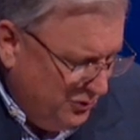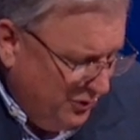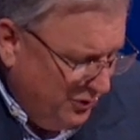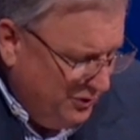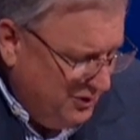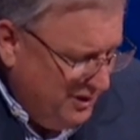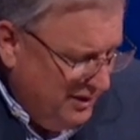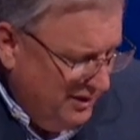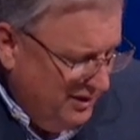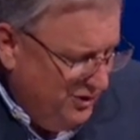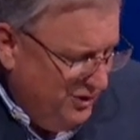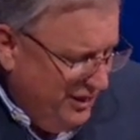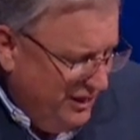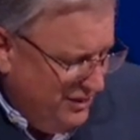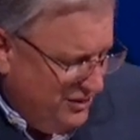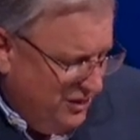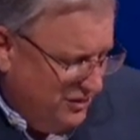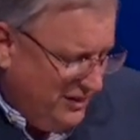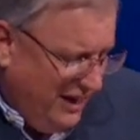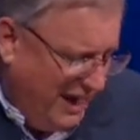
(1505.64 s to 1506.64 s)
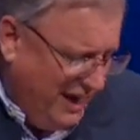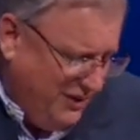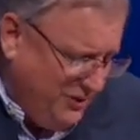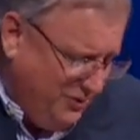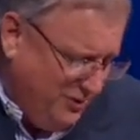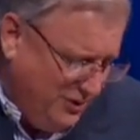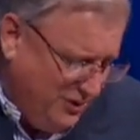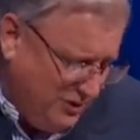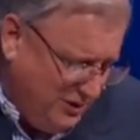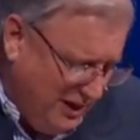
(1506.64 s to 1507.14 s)
13, Jesus
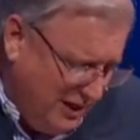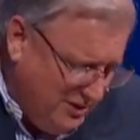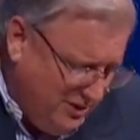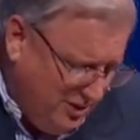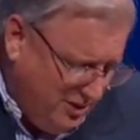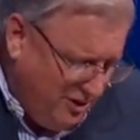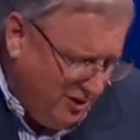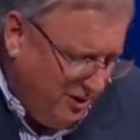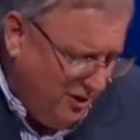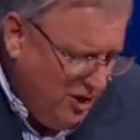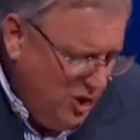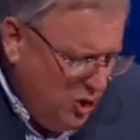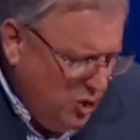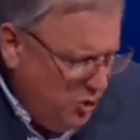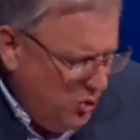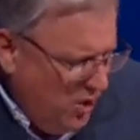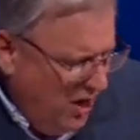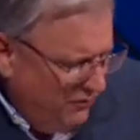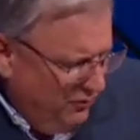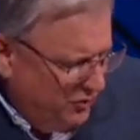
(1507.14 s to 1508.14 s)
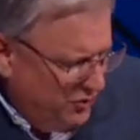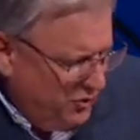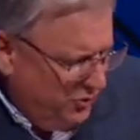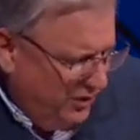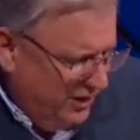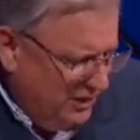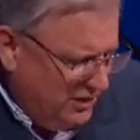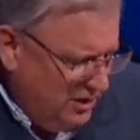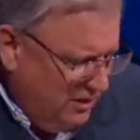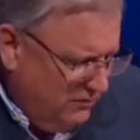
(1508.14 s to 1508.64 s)
answered and said to her, whoever
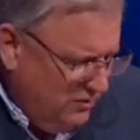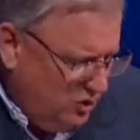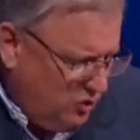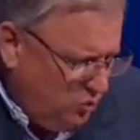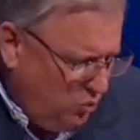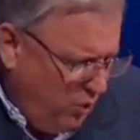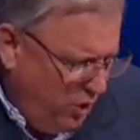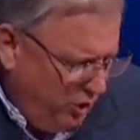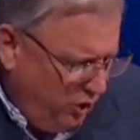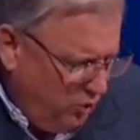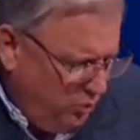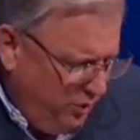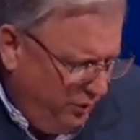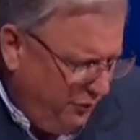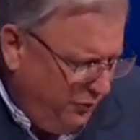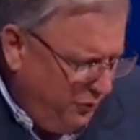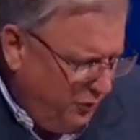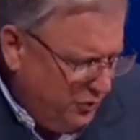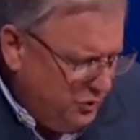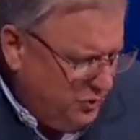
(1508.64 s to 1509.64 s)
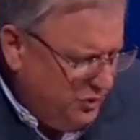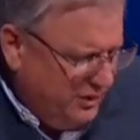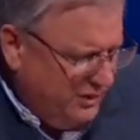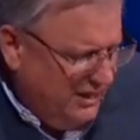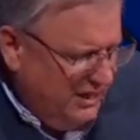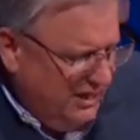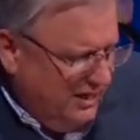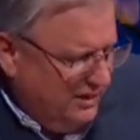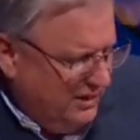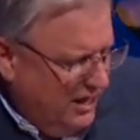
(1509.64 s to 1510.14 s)
drinks of this water will thirst
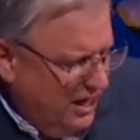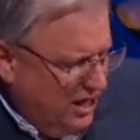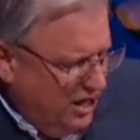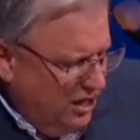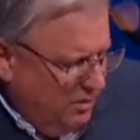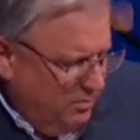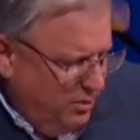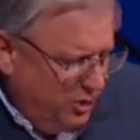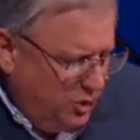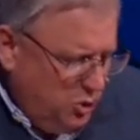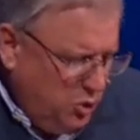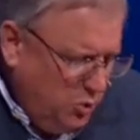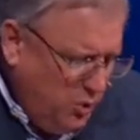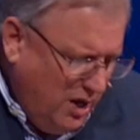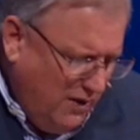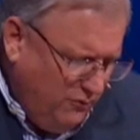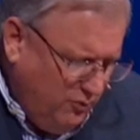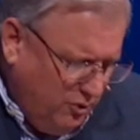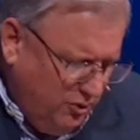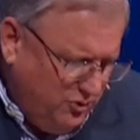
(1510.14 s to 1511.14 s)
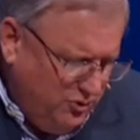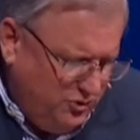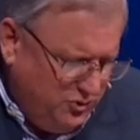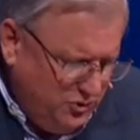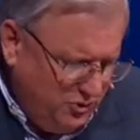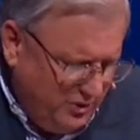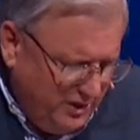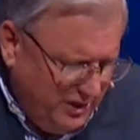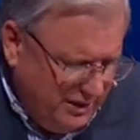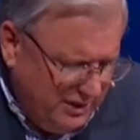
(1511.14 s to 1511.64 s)
again, but whoever
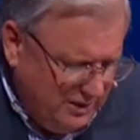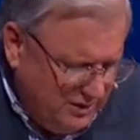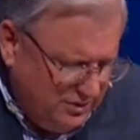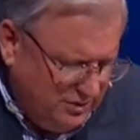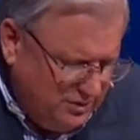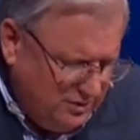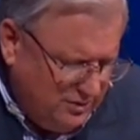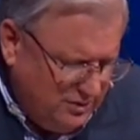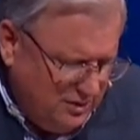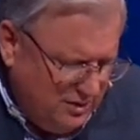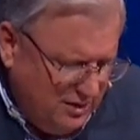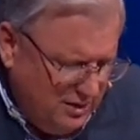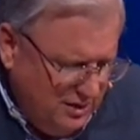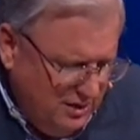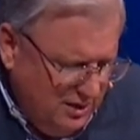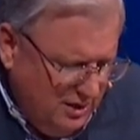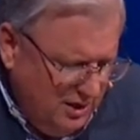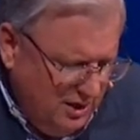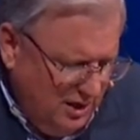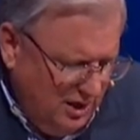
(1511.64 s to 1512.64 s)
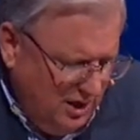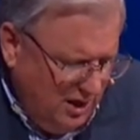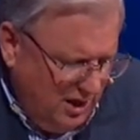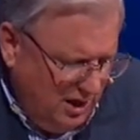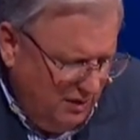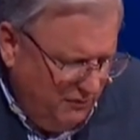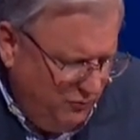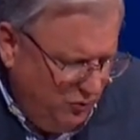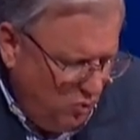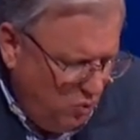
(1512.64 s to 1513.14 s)
drinks
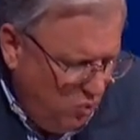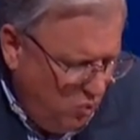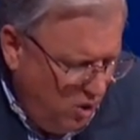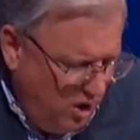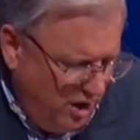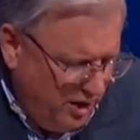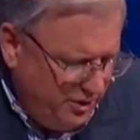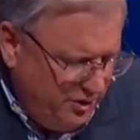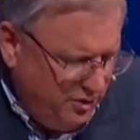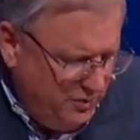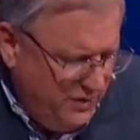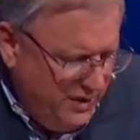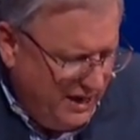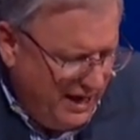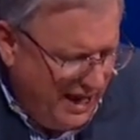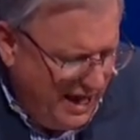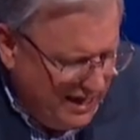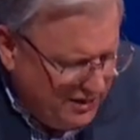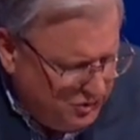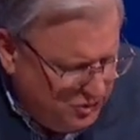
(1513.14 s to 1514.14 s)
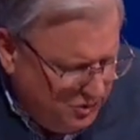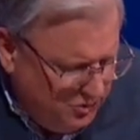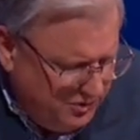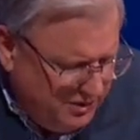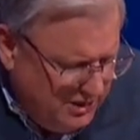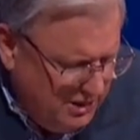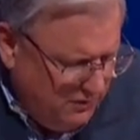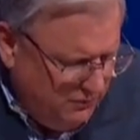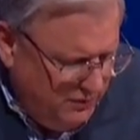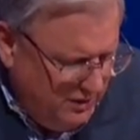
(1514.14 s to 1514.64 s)
of the water that I shall
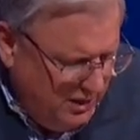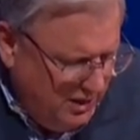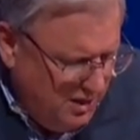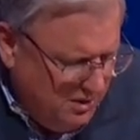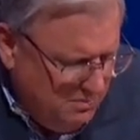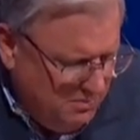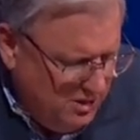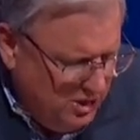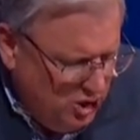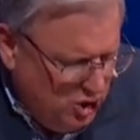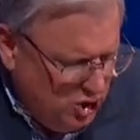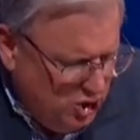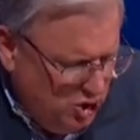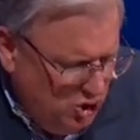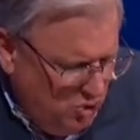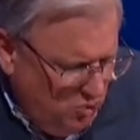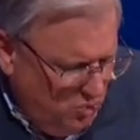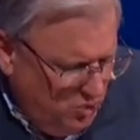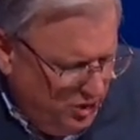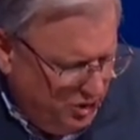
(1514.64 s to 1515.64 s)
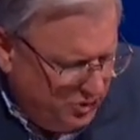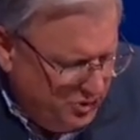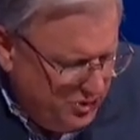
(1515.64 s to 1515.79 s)
give him will